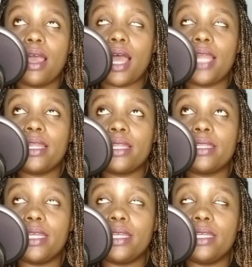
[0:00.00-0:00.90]
Another
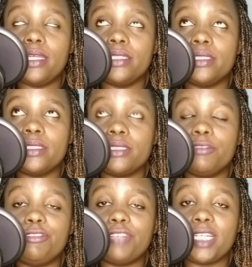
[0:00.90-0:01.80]
thing is
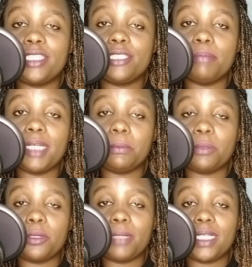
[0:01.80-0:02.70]
vet men
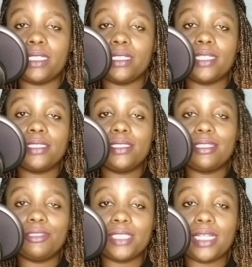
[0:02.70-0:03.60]
properly. Like,
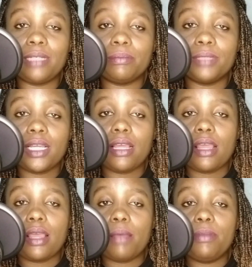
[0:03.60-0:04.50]
take your time.
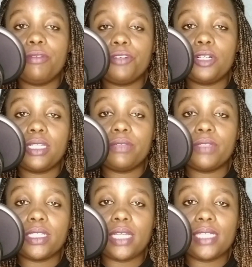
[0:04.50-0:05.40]
Before
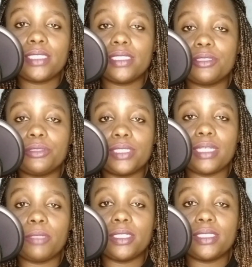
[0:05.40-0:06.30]
giving access to
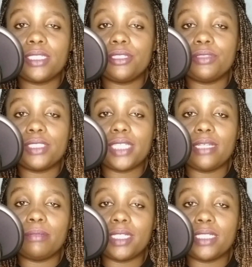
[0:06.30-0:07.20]
someone, take your
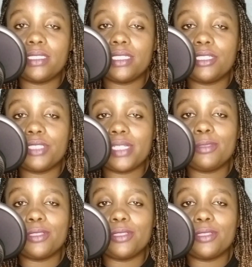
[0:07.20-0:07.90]
time. Like, take your time to